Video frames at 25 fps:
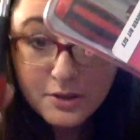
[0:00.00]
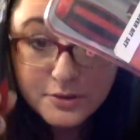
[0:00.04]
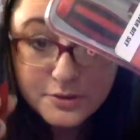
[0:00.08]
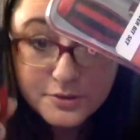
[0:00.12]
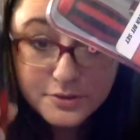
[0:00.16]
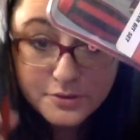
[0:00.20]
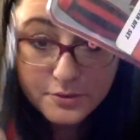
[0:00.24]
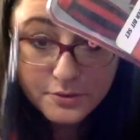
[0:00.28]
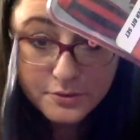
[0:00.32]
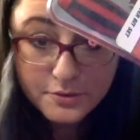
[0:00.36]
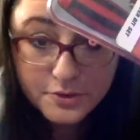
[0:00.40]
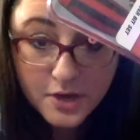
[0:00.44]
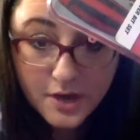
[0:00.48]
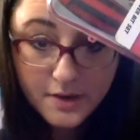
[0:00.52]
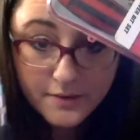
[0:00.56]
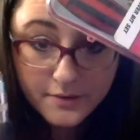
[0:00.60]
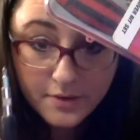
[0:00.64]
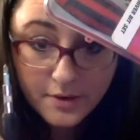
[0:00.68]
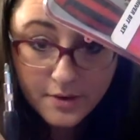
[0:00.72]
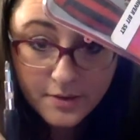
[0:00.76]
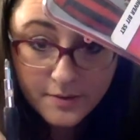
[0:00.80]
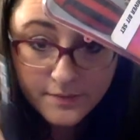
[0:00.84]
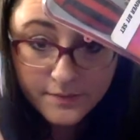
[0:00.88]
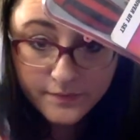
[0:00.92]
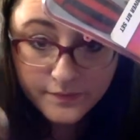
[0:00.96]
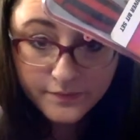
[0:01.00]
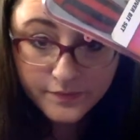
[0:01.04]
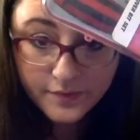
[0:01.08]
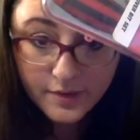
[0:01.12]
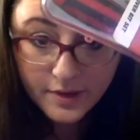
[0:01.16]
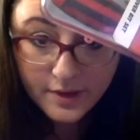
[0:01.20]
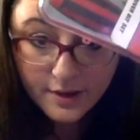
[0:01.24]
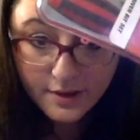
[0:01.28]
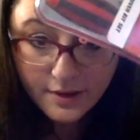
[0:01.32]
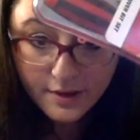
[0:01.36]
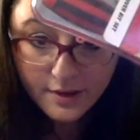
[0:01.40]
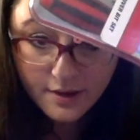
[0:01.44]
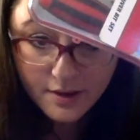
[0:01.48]
screwdriver
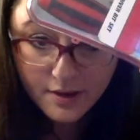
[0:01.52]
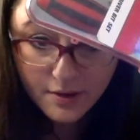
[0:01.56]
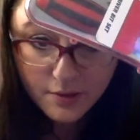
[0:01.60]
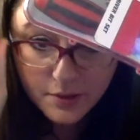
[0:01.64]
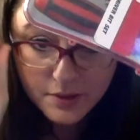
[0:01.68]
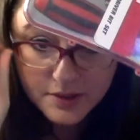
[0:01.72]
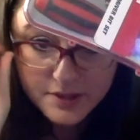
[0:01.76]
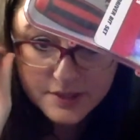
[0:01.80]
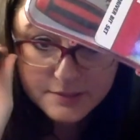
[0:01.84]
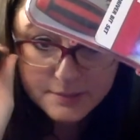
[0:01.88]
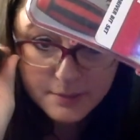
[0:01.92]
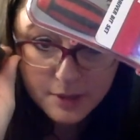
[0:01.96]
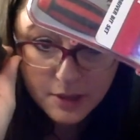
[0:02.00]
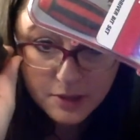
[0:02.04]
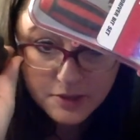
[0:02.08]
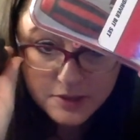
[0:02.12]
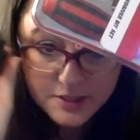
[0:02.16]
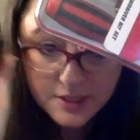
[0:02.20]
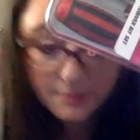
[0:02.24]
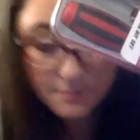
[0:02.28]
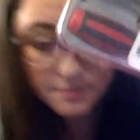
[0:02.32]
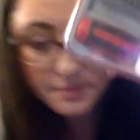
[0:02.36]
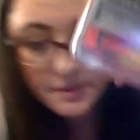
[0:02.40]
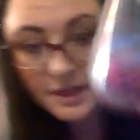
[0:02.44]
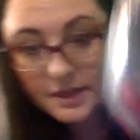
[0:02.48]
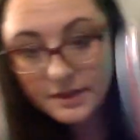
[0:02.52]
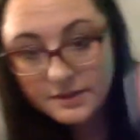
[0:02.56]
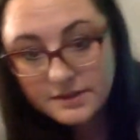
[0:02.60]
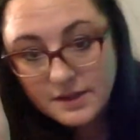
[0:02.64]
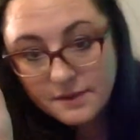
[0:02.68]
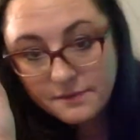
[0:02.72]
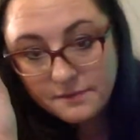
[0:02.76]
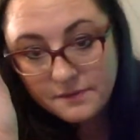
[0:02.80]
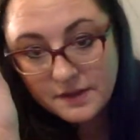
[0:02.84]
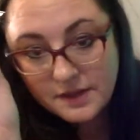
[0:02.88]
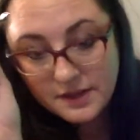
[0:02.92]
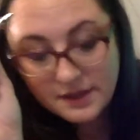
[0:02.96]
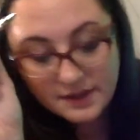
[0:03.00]
with a smaller tip that
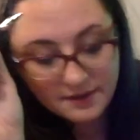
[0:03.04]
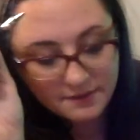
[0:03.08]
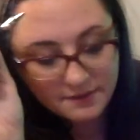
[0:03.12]
definitely